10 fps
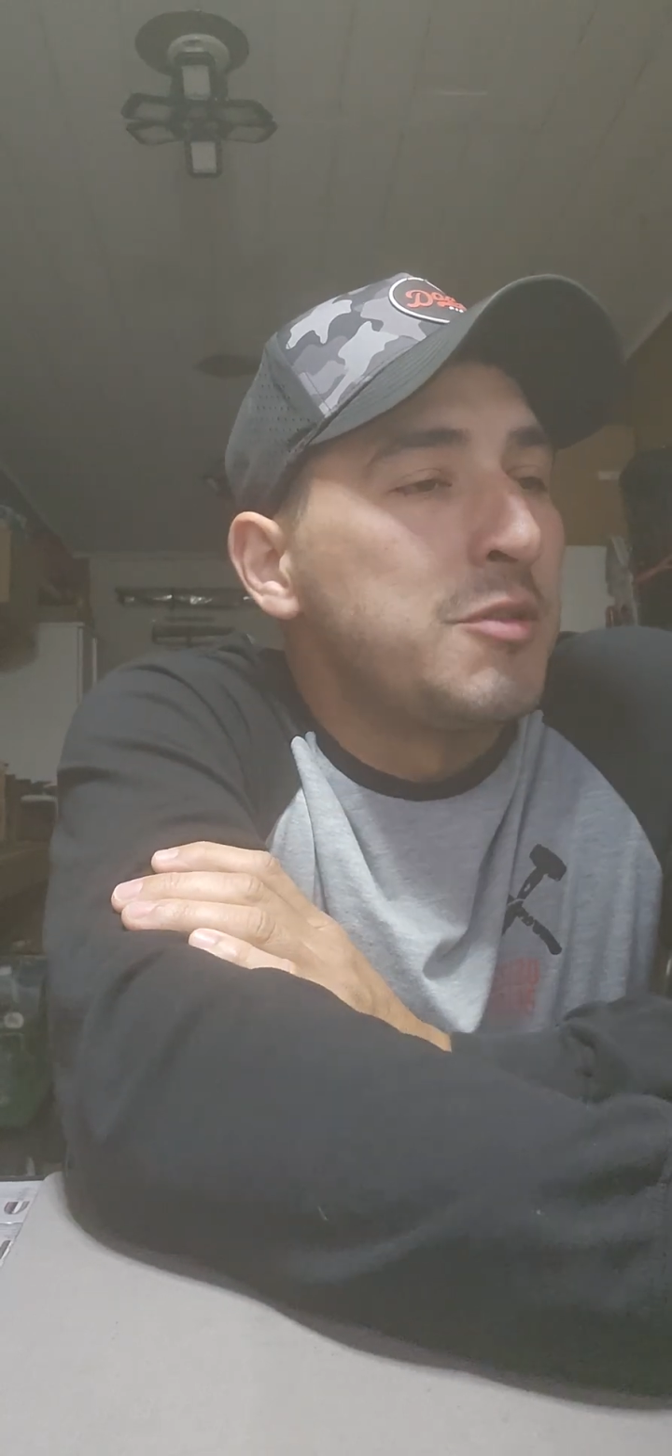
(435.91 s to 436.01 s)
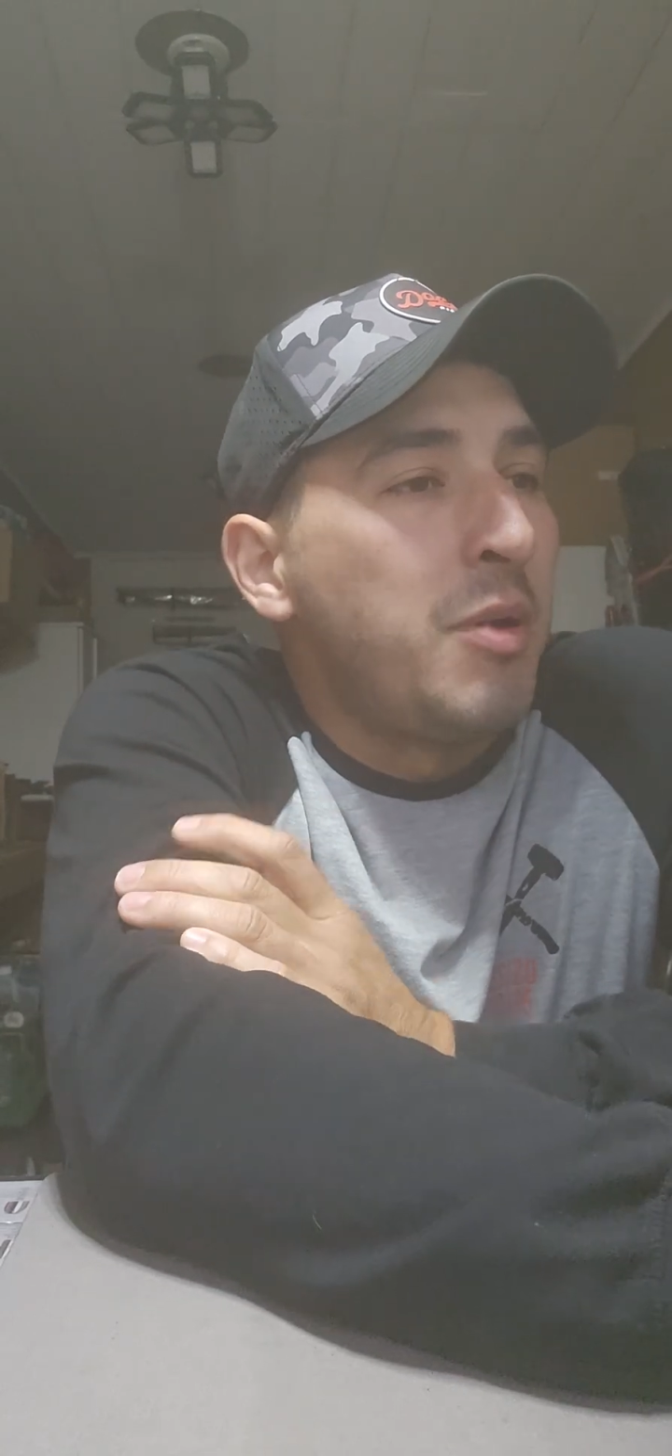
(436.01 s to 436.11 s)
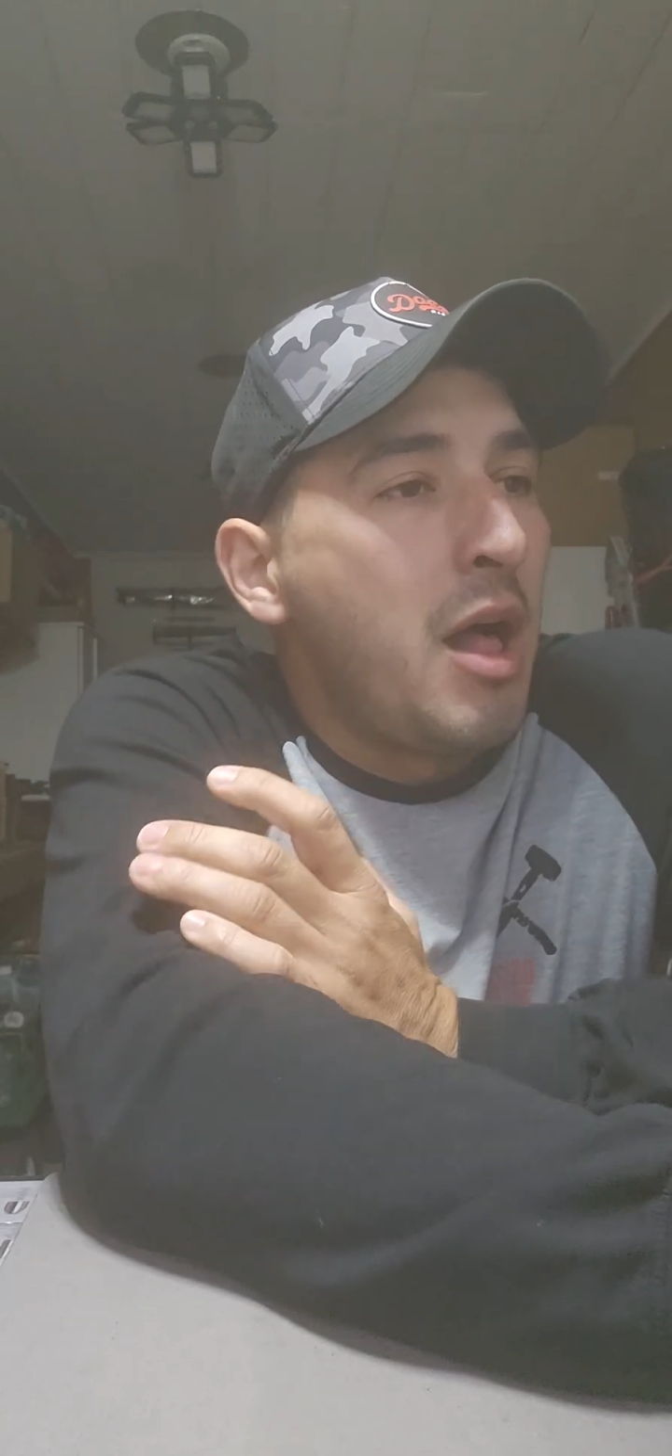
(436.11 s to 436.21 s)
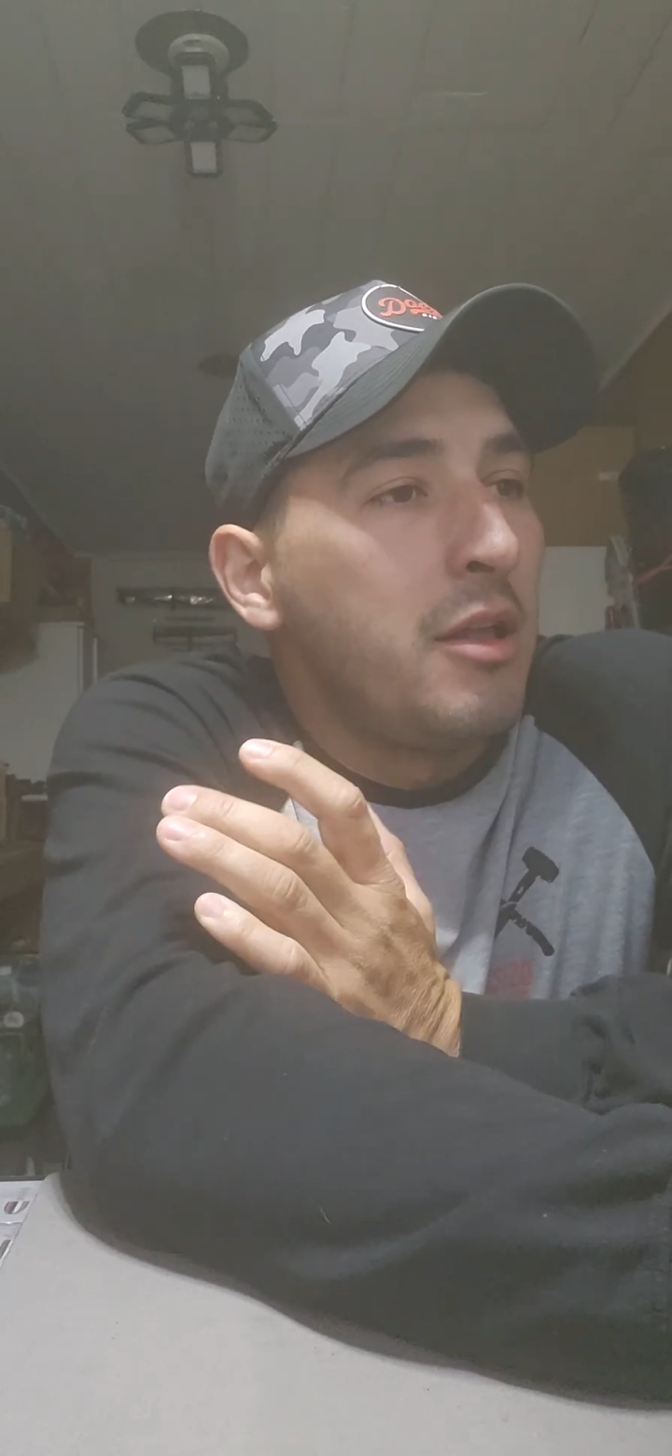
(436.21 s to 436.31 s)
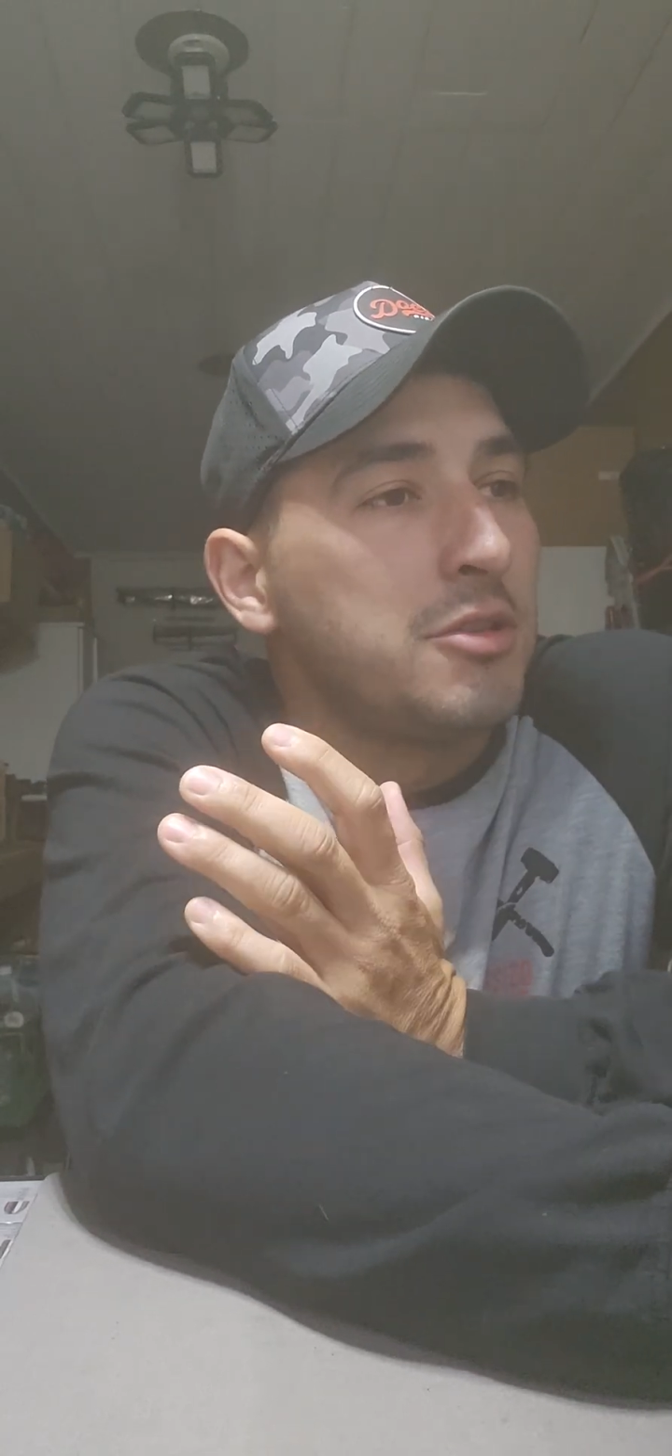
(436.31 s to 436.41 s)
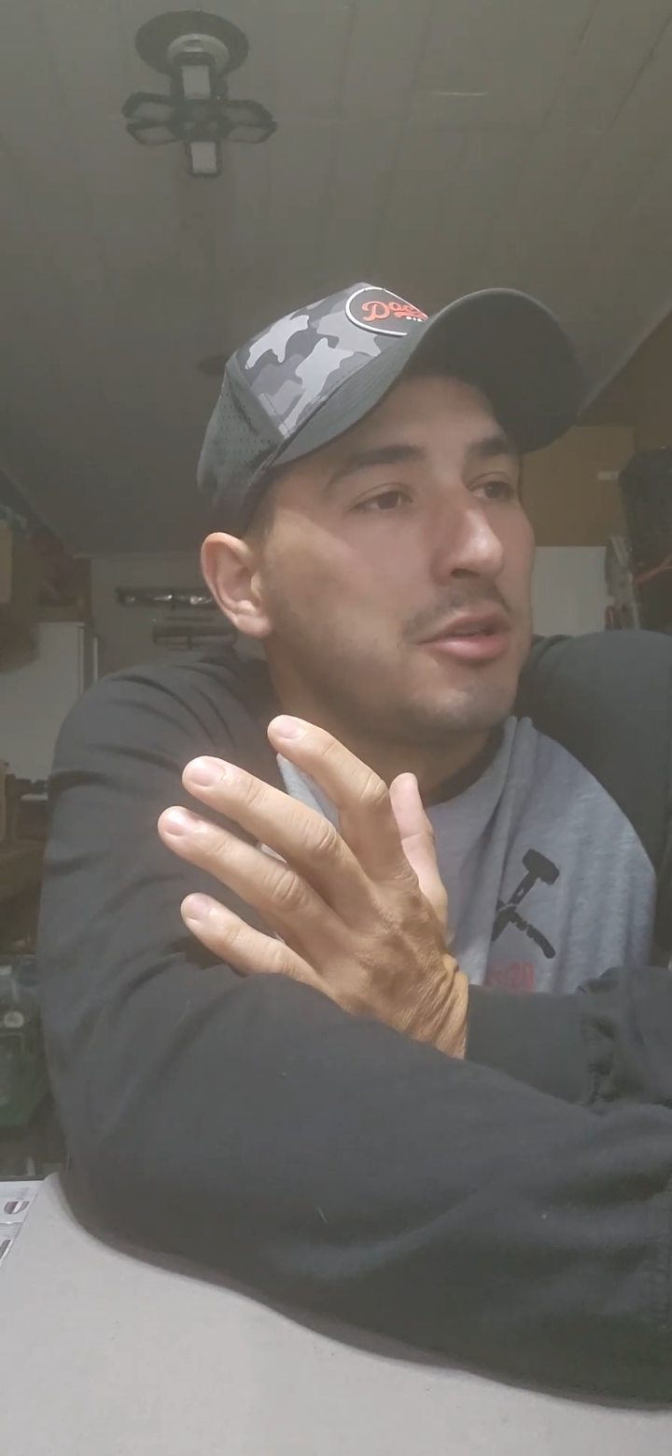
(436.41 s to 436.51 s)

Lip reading: polish,